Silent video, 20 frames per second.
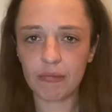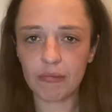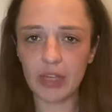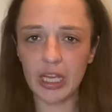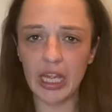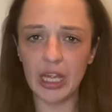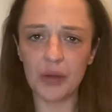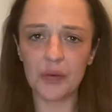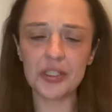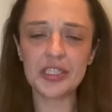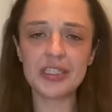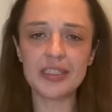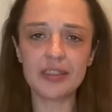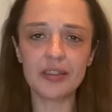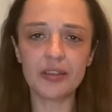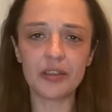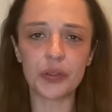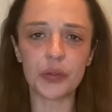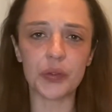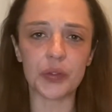it was still
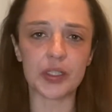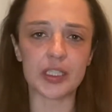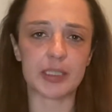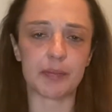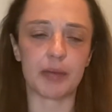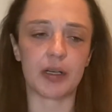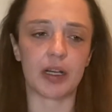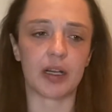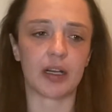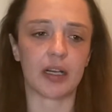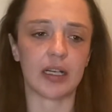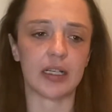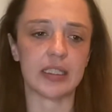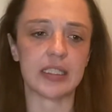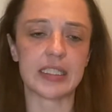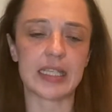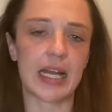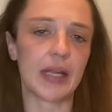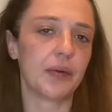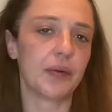a cool experience.
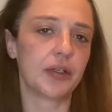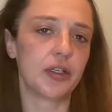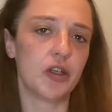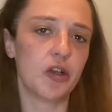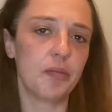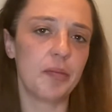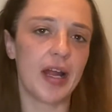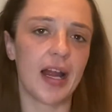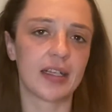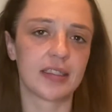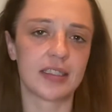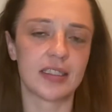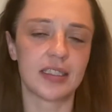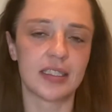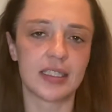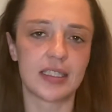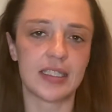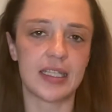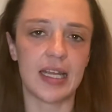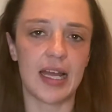I would go back to
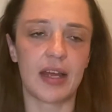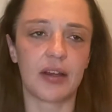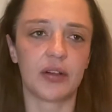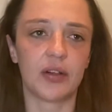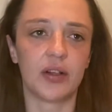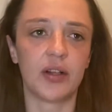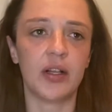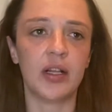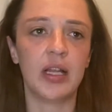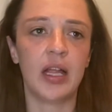Seattle